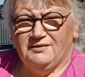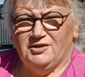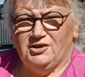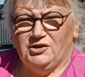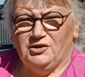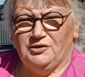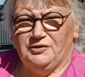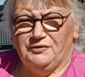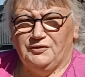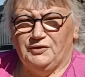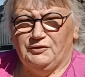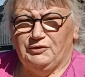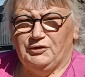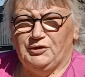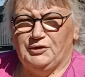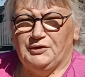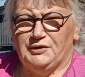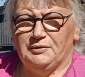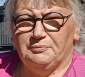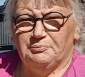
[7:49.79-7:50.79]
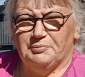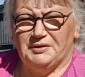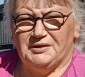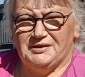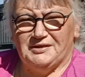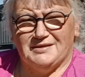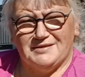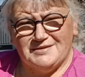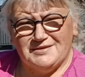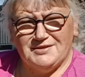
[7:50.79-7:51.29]
I don't know if you've heard them, but
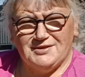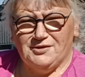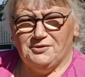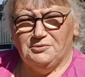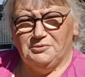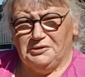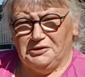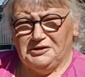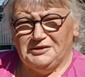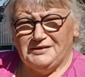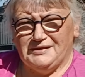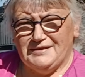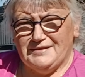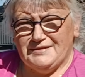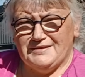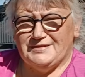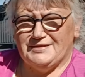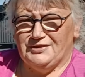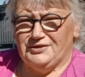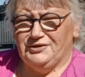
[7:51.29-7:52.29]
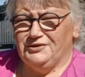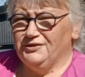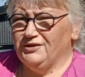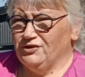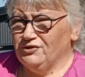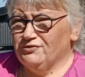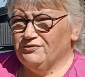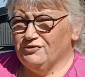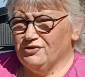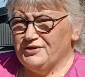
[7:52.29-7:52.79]
it is school holidays, so
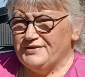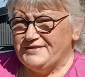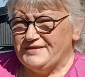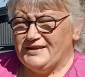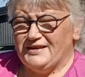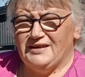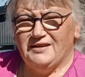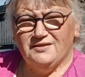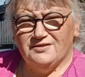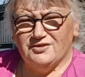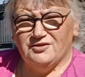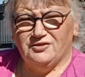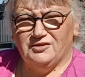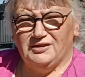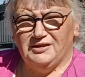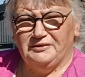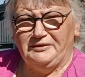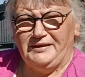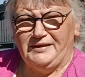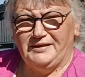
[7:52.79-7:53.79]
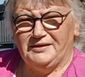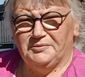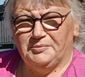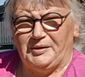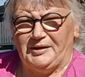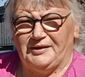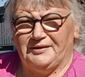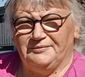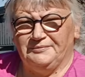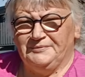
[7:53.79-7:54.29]
nice day. It's good they're out and
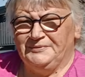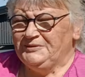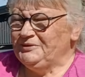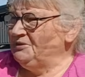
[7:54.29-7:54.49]
about.